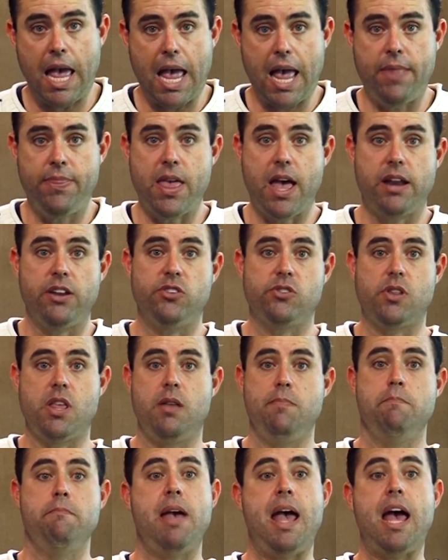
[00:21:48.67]
And that is
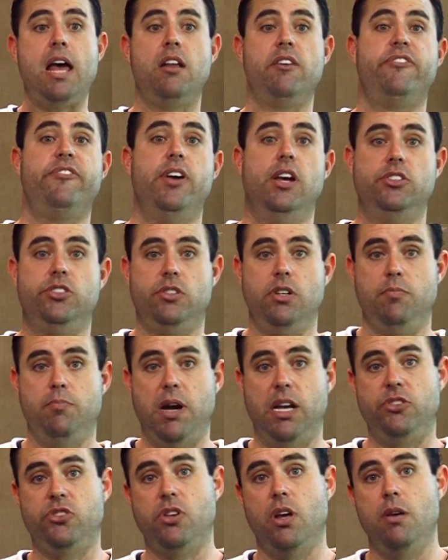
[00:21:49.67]
then manifested
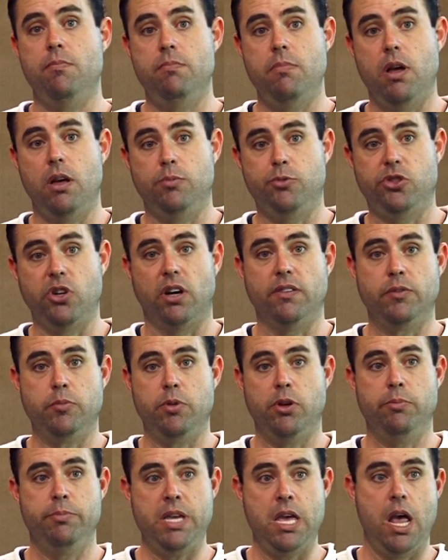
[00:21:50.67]
by some
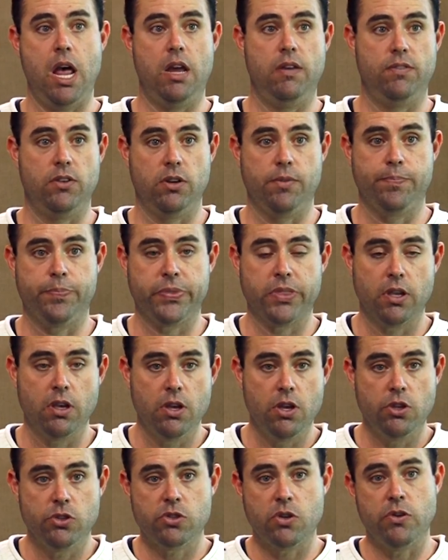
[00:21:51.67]
observable behavior.
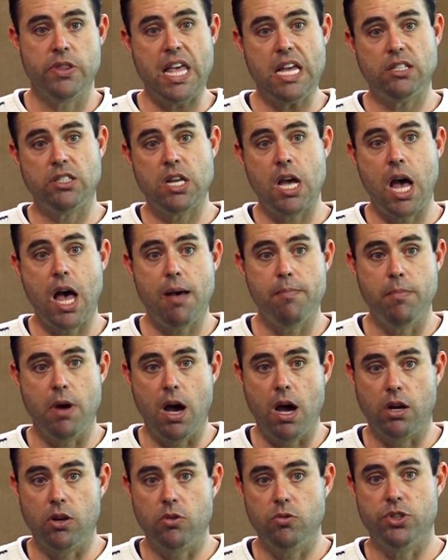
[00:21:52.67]
So in that top
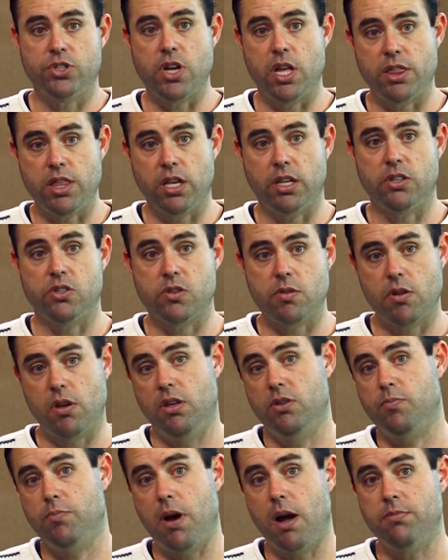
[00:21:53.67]
model, which I think
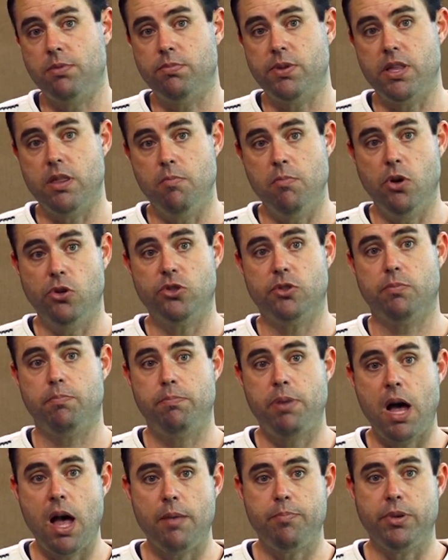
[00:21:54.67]
is probably the most
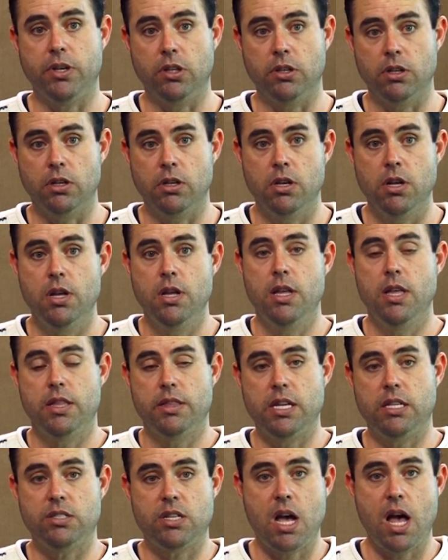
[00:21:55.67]
popular,
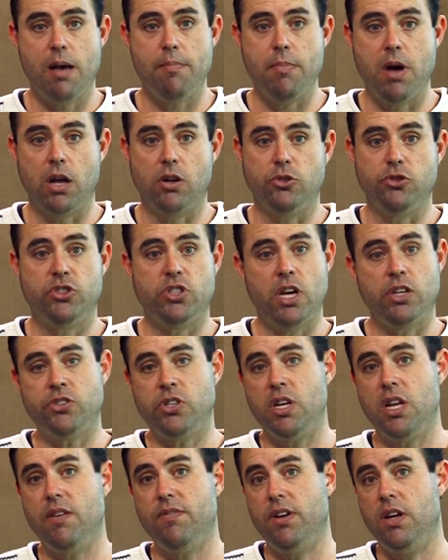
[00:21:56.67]
that top model
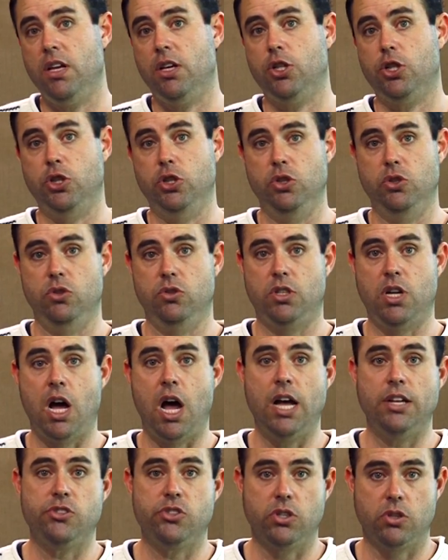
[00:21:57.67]
doesn't even include
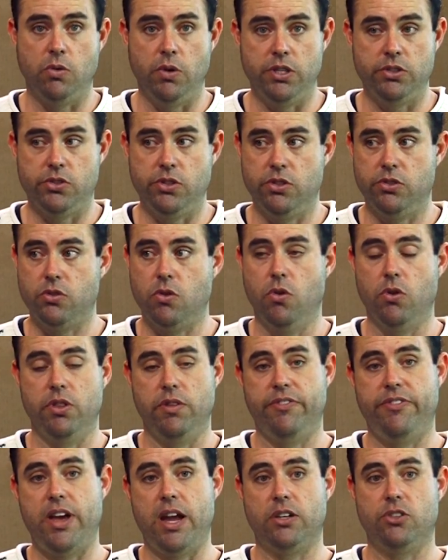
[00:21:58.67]
consequences or the
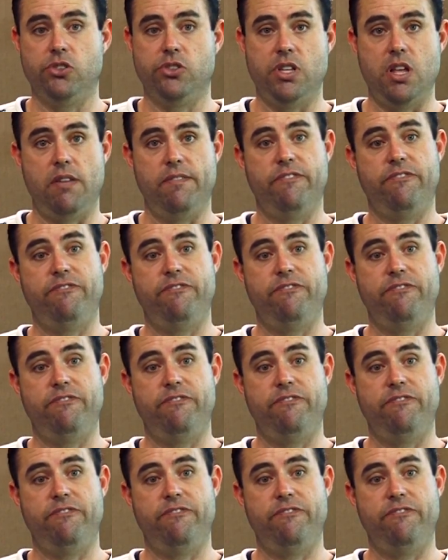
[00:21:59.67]
factors that